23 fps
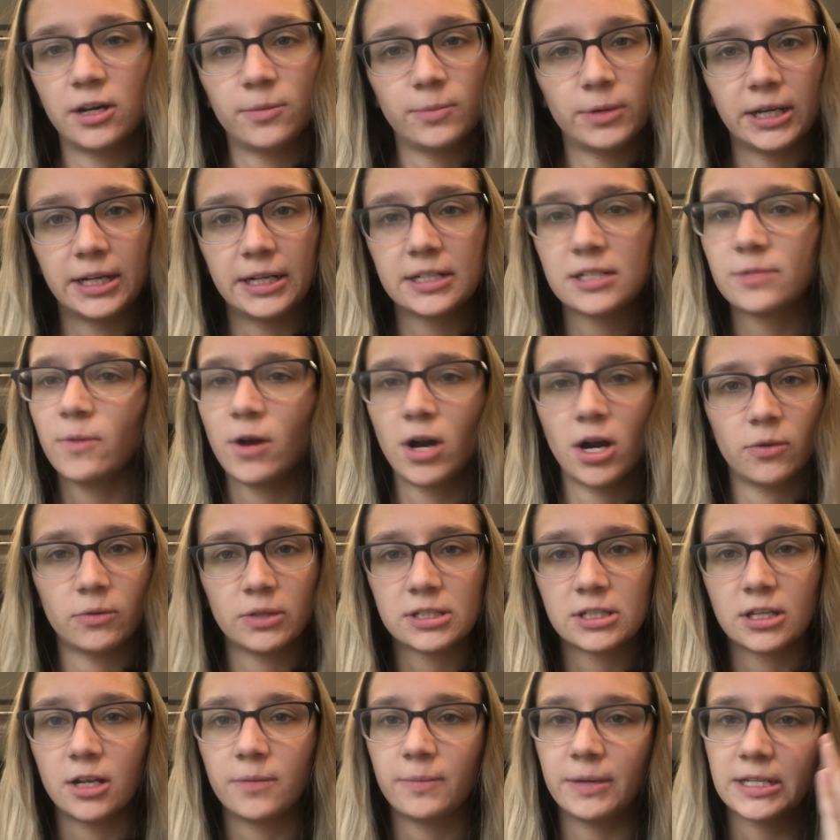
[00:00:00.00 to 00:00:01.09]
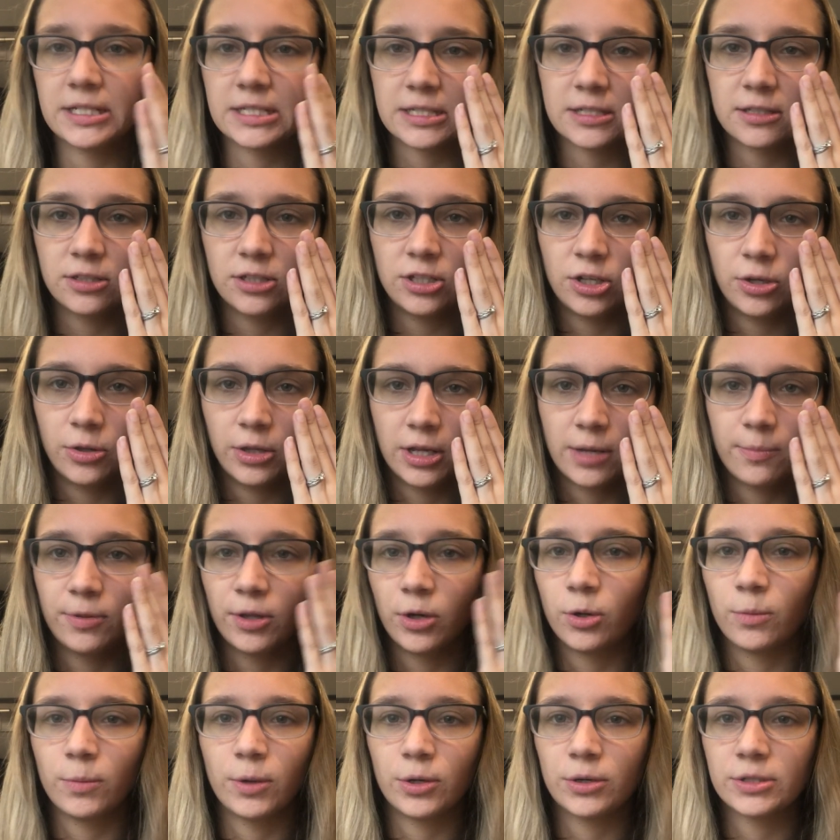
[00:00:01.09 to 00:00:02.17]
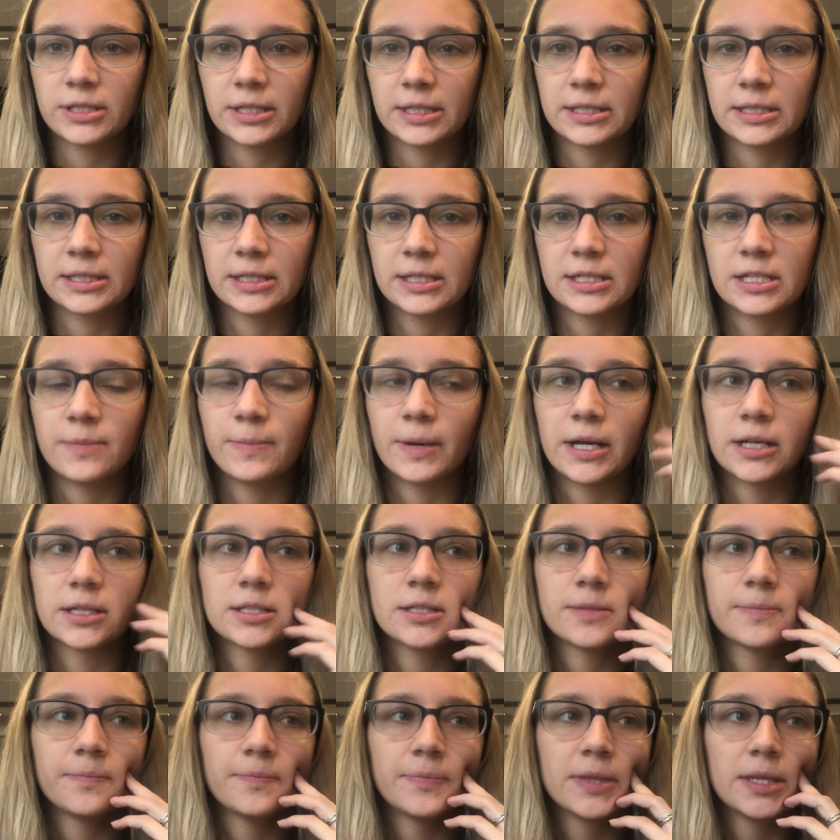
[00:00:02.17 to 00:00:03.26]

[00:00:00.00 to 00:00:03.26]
I'll bring it in tomorrow. That's not a big deal. You know, like a blower motor is like 60 bucks,